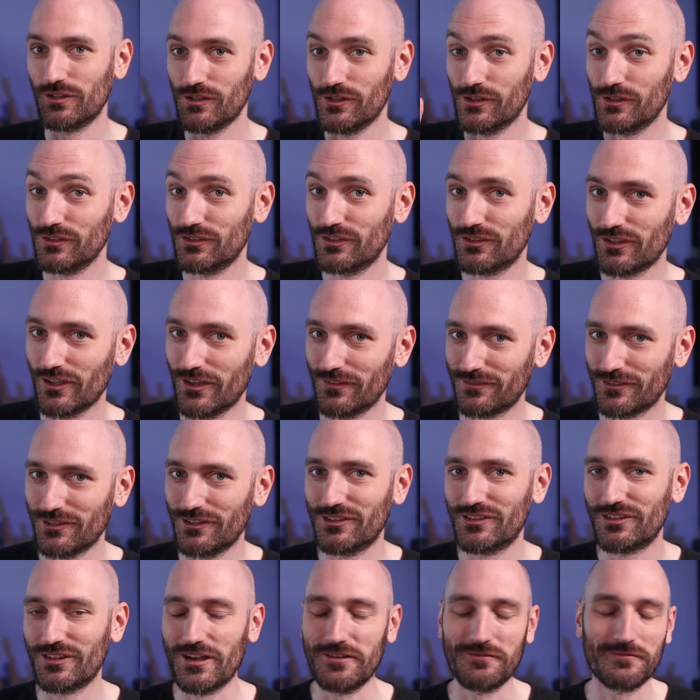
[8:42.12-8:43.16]
Good stuff.
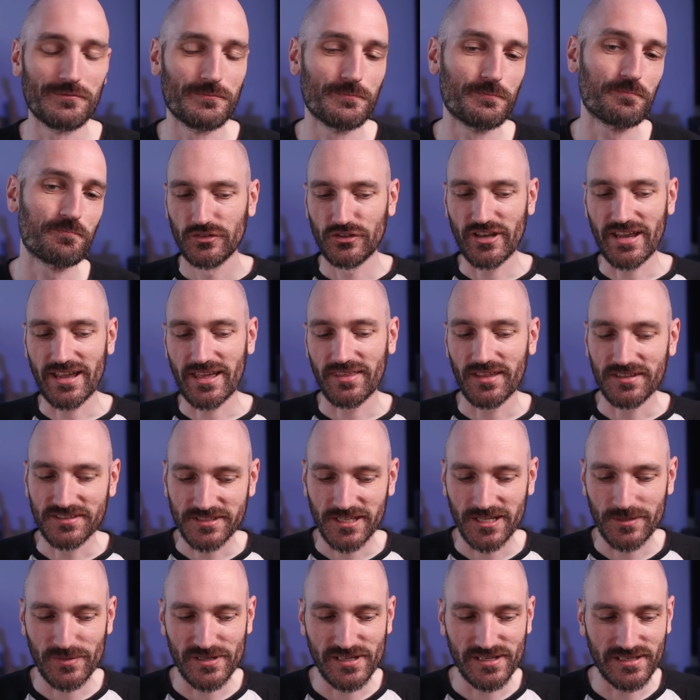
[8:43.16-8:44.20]
So yeah, that's
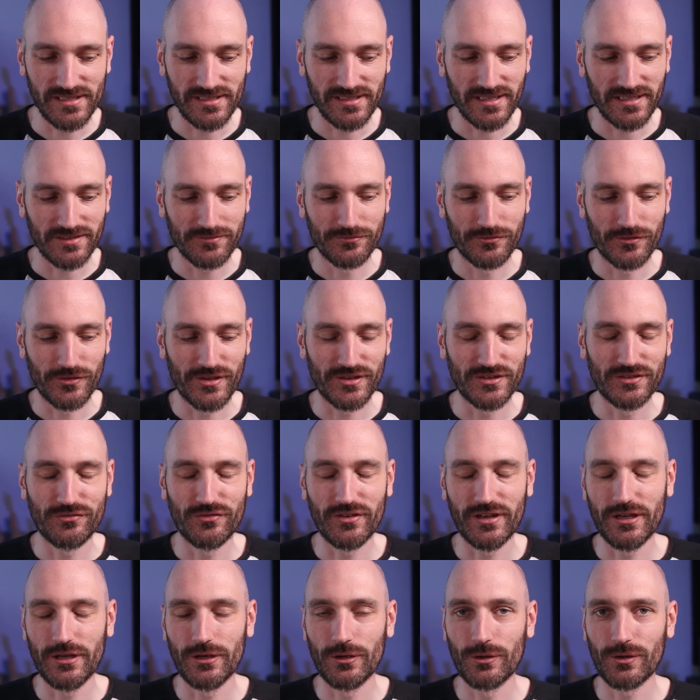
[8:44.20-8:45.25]
gonna be it for this
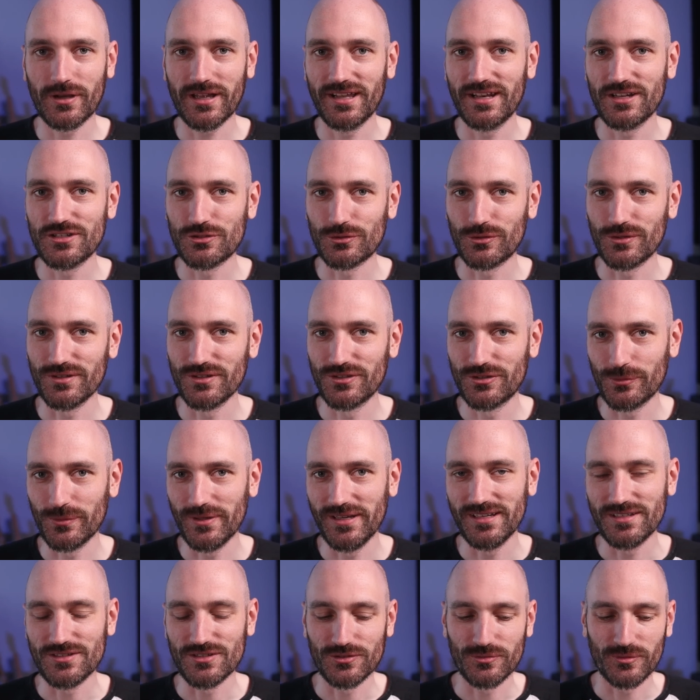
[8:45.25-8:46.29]
video. Kind of short and
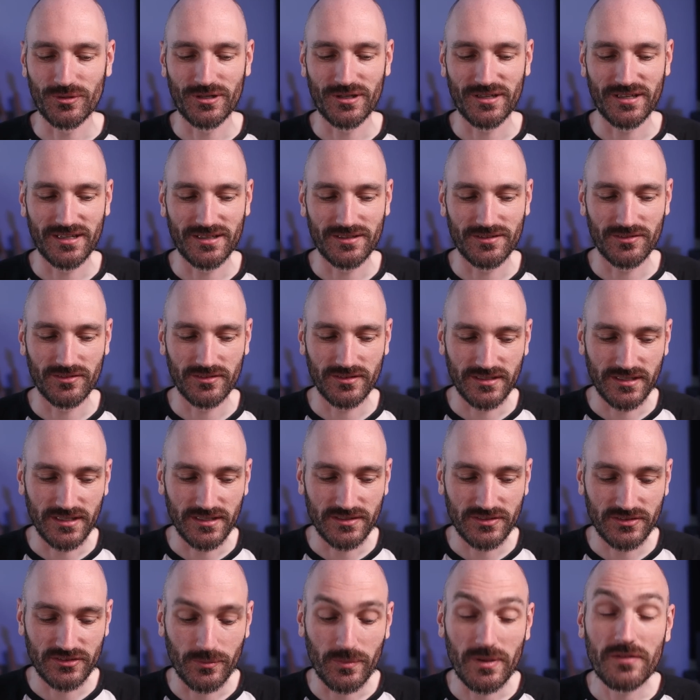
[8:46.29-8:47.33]
sweet. Just wanted to
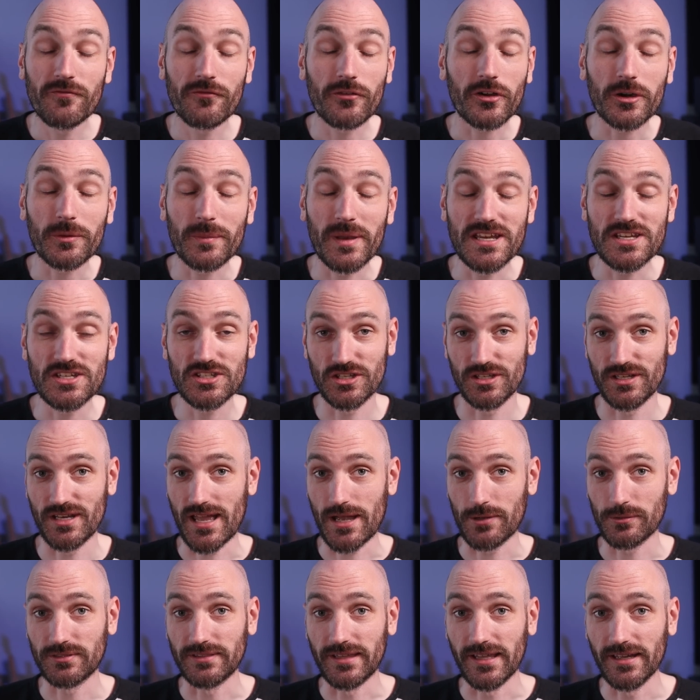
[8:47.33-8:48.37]
get some information
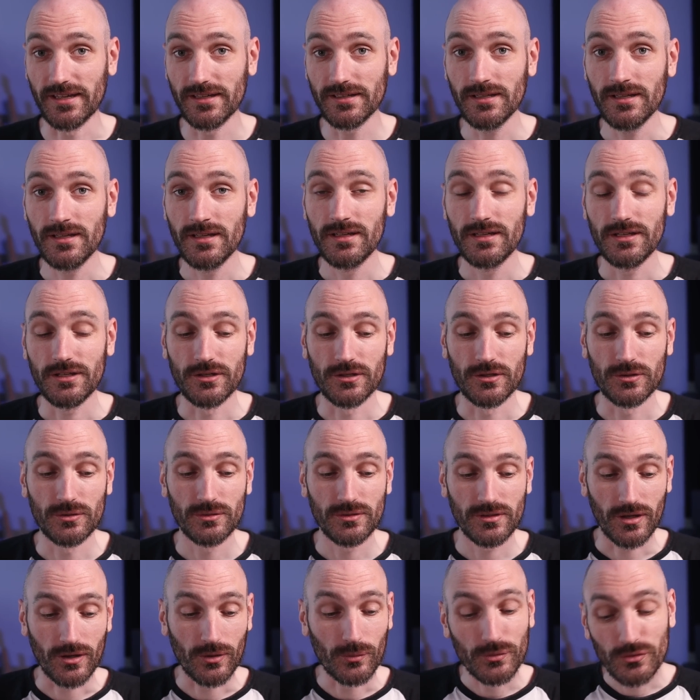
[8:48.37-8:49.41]
out there. You
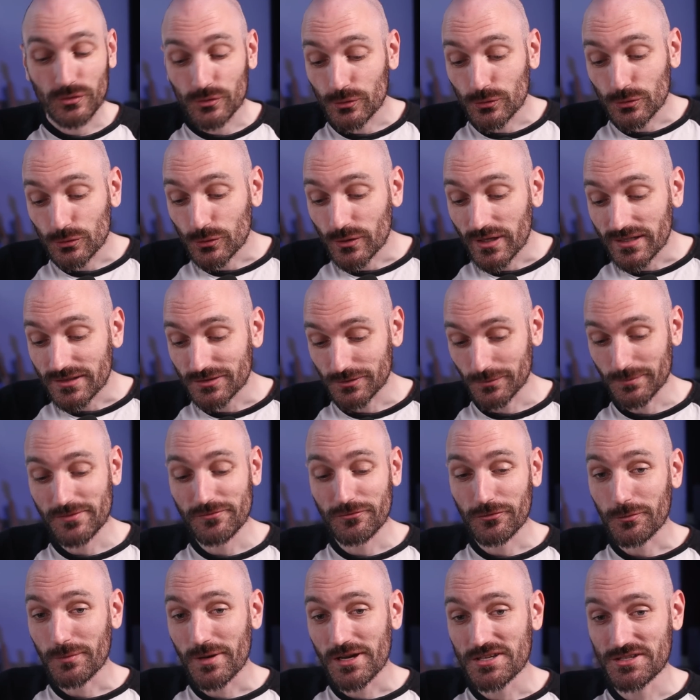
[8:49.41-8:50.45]
know, always good to get some
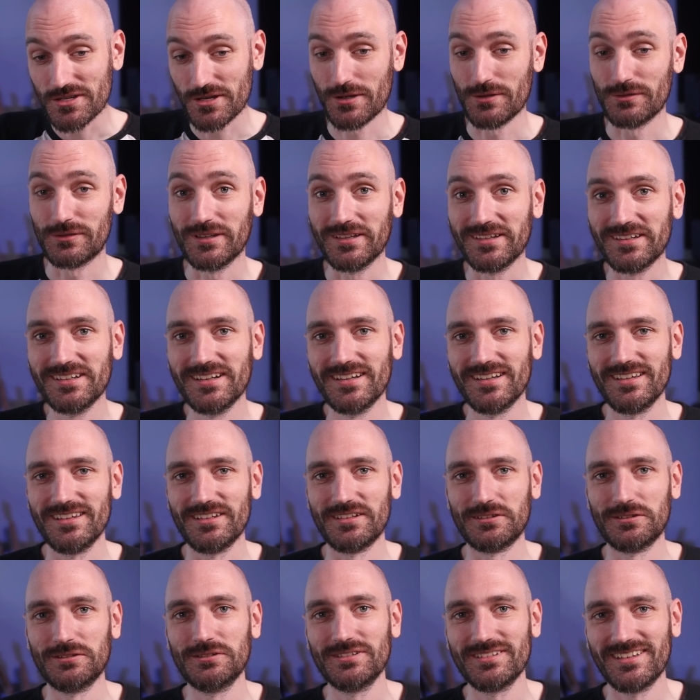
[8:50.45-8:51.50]
information out there. You
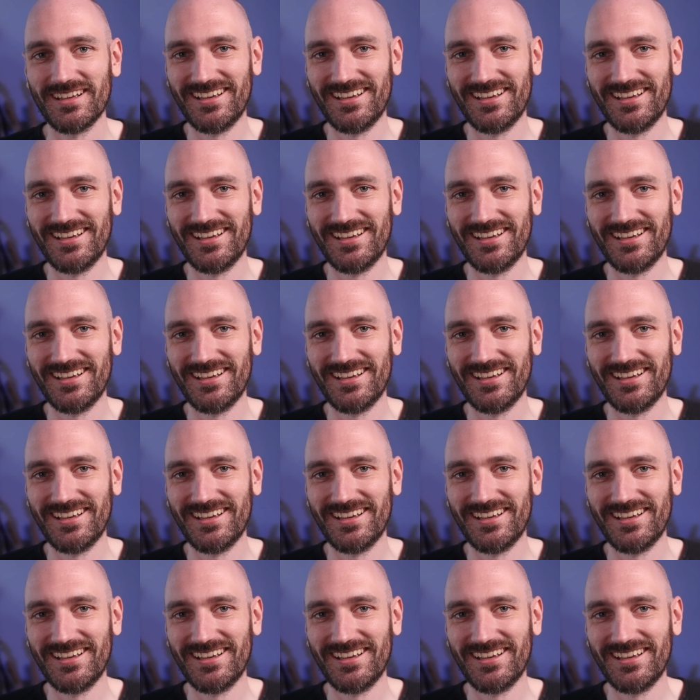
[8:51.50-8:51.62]
know.